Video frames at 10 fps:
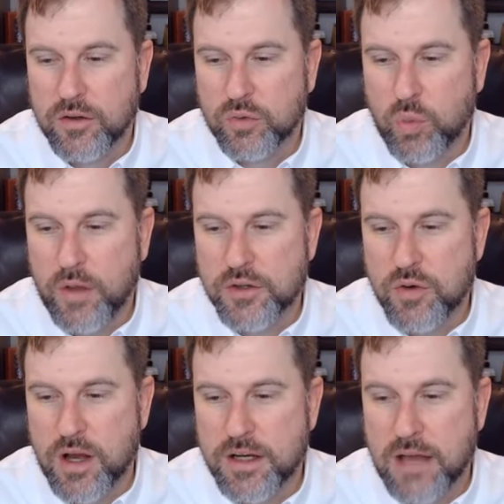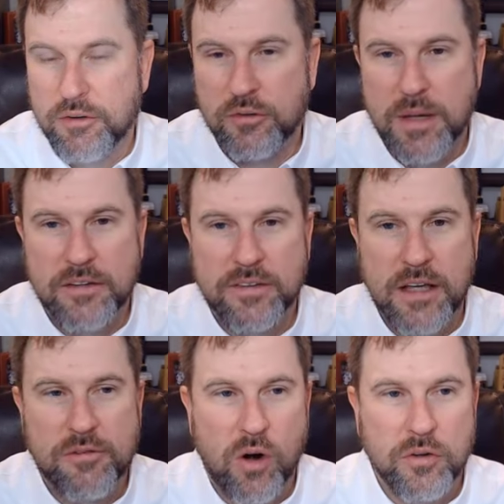That's why they tried to have as many
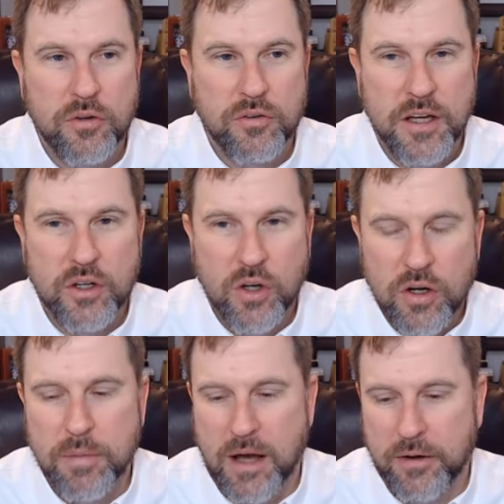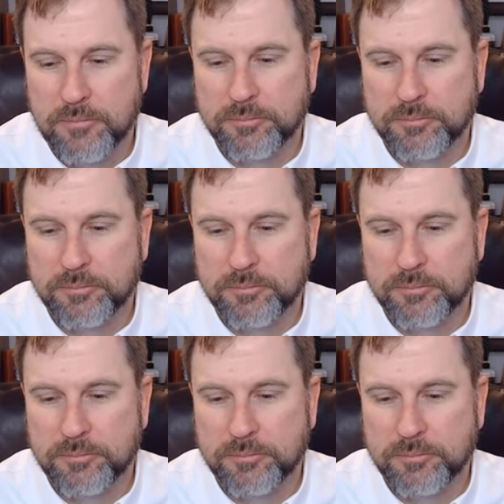safeguards as they could about it.